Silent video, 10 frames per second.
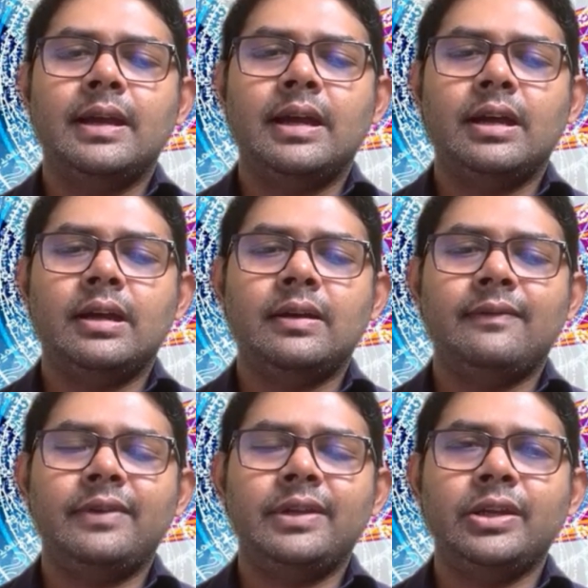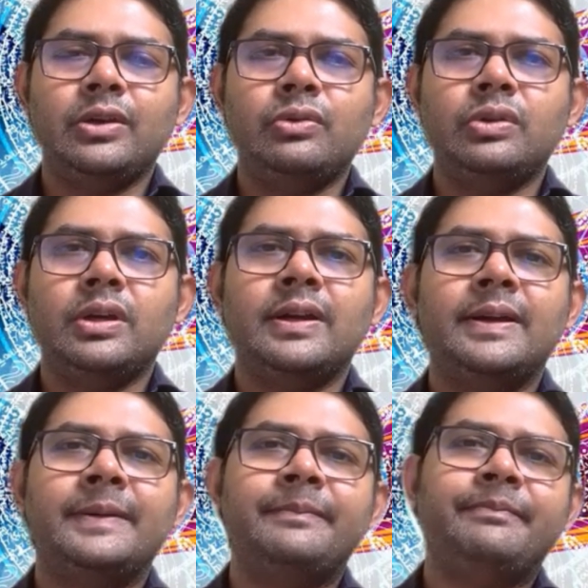a video.
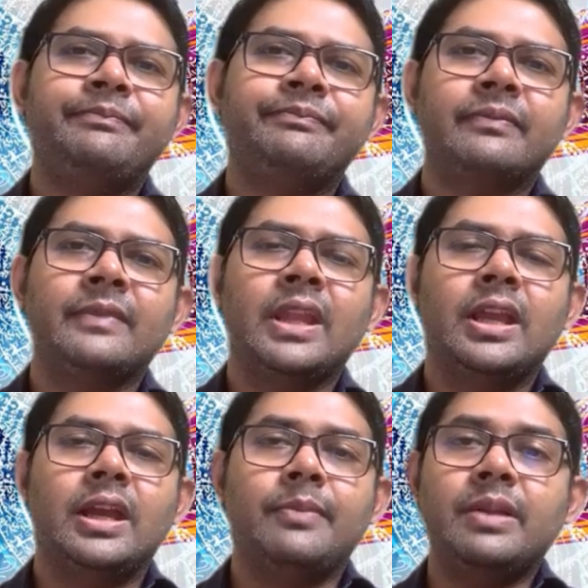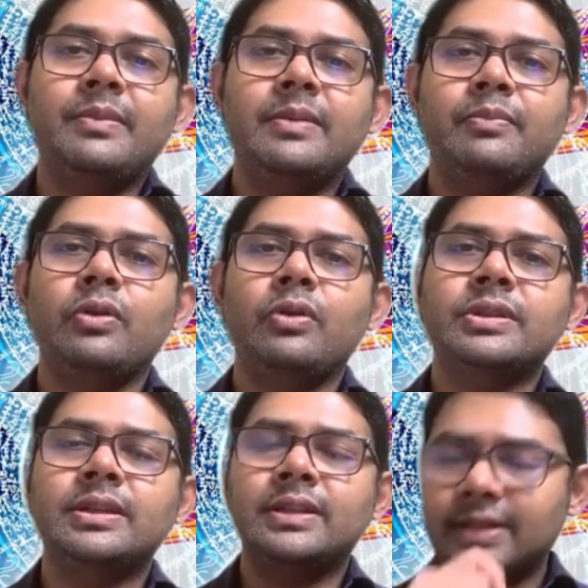I'm going to be
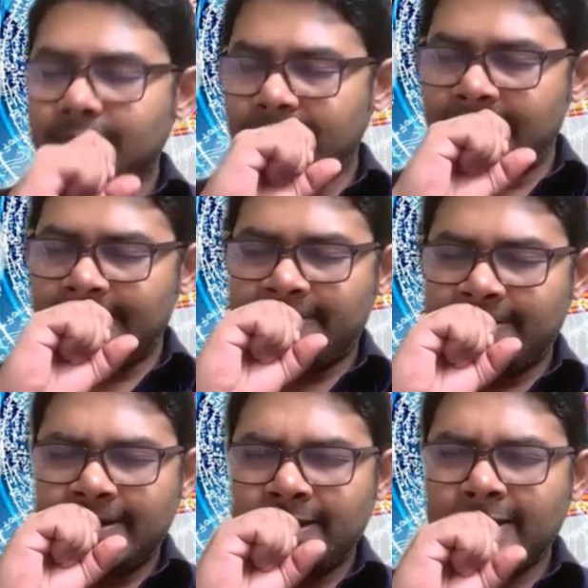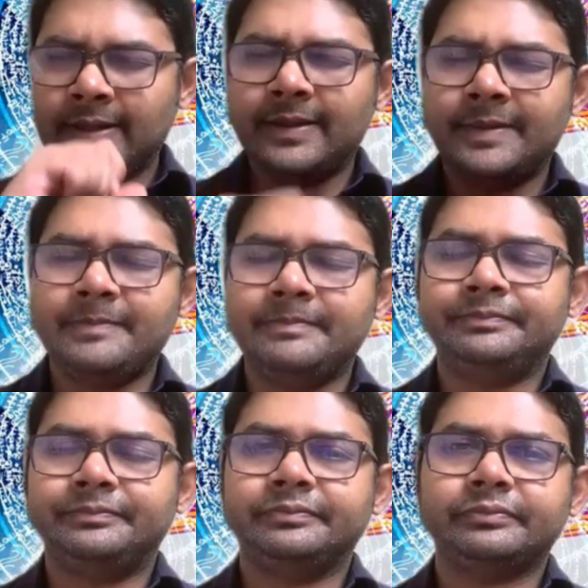posting this, by the way, on
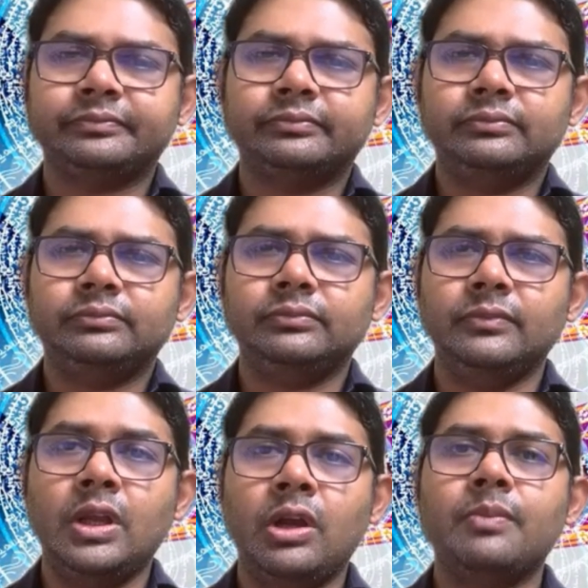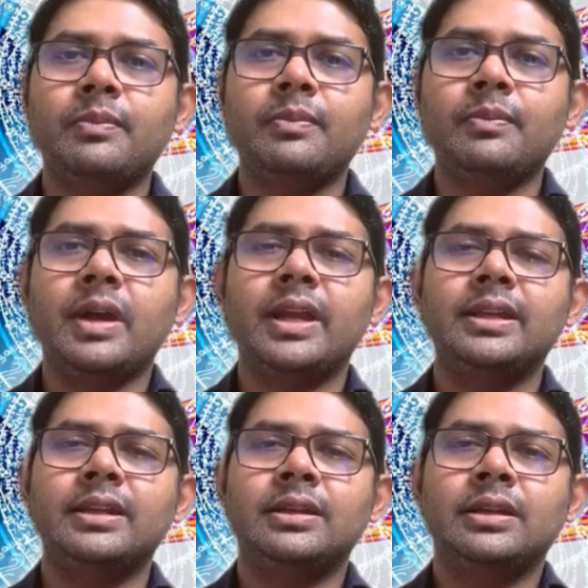my
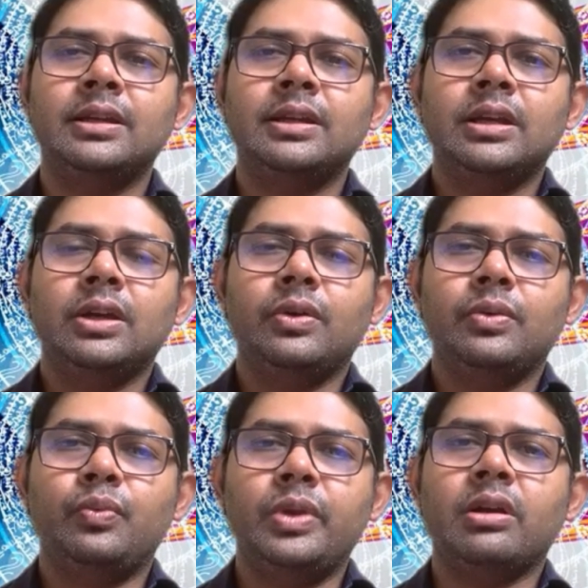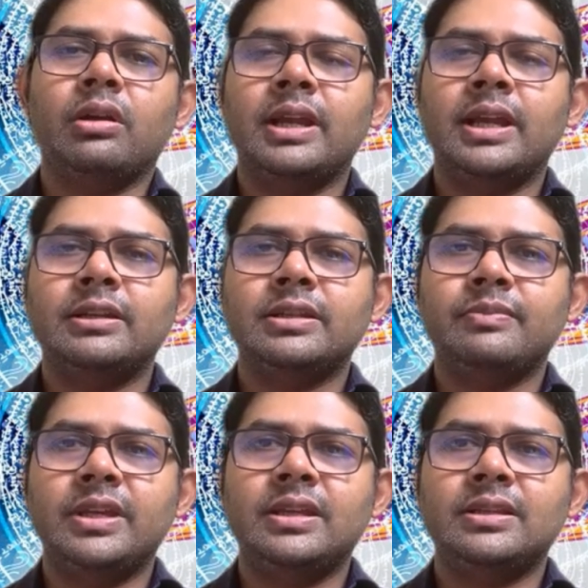We Are Energy
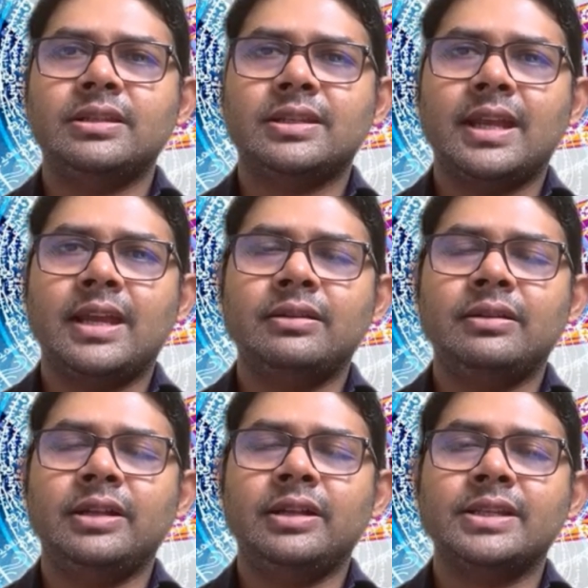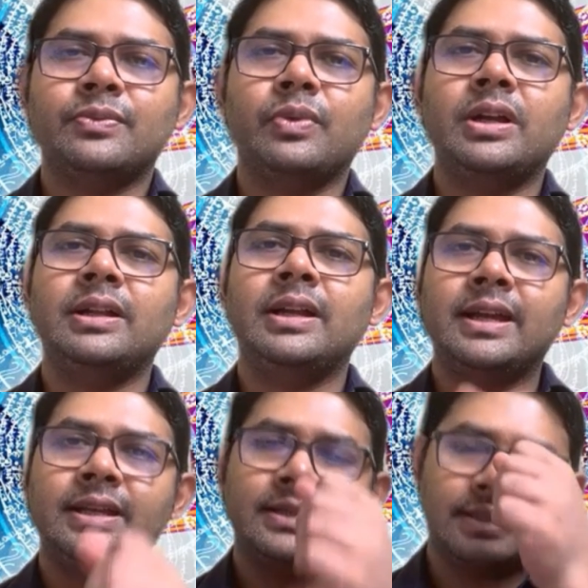Beings channel, as well
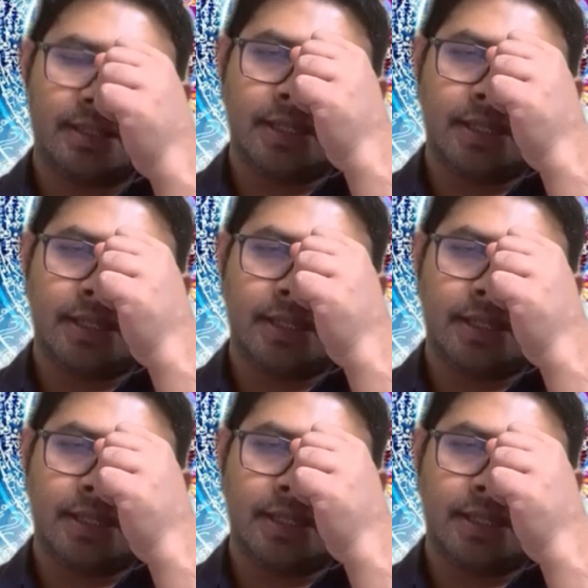as